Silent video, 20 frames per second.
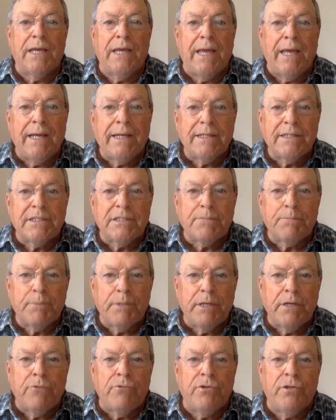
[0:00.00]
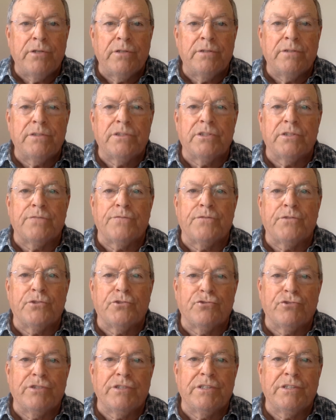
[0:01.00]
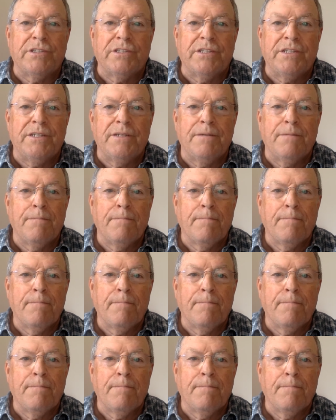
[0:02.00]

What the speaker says: experience of the Trinity.